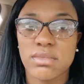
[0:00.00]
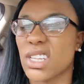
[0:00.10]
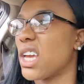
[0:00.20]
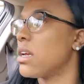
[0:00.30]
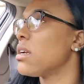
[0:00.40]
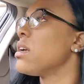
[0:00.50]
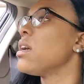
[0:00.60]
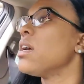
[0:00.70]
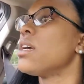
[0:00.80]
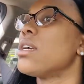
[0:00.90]
yeah.
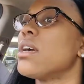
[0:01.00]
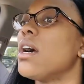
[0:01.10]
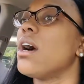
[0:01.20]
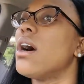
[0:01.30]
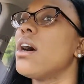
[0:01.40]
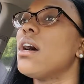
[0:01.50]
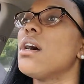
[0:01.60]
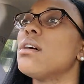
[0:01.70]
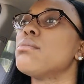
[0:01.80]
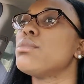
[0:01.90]
Yeah,